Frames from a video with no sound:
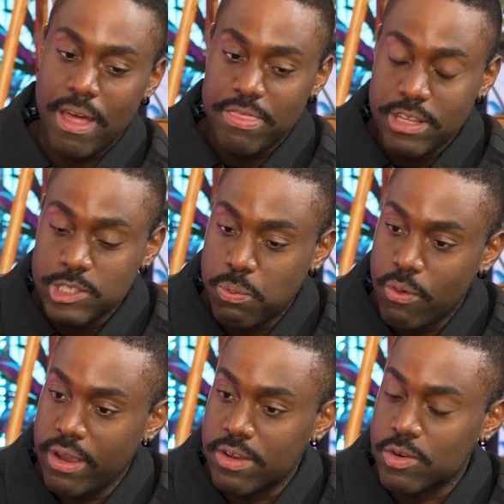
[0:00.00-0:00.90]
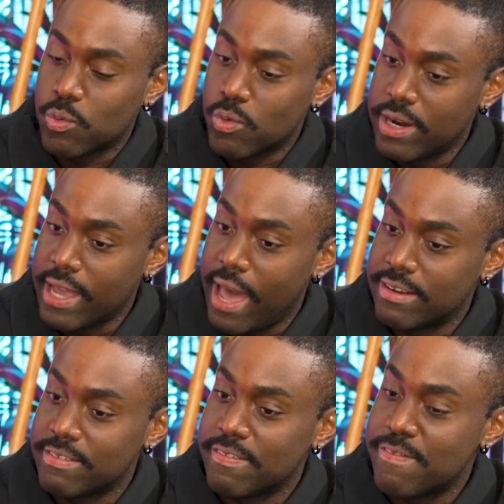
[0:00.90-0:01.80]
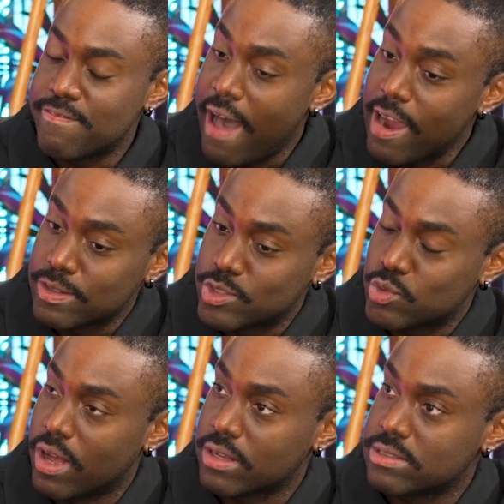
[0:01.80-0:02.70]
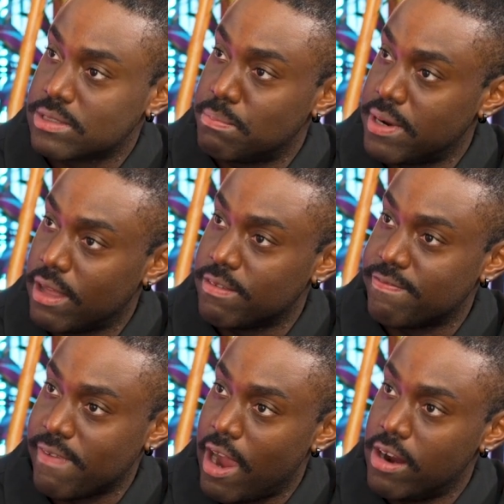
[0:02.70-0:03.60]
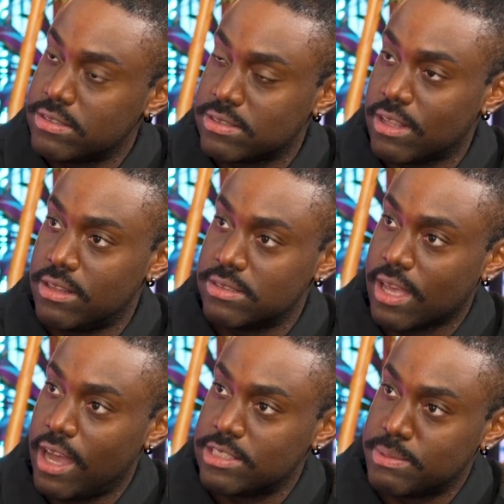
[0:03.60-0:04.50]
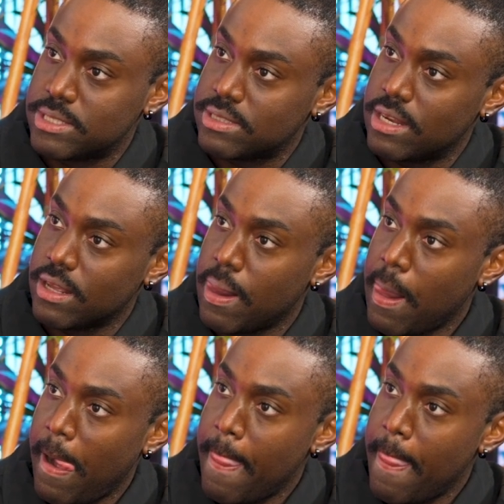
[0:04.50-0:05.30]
at this point, you're running out of fire trucks to put out the fires that this guy's been setting.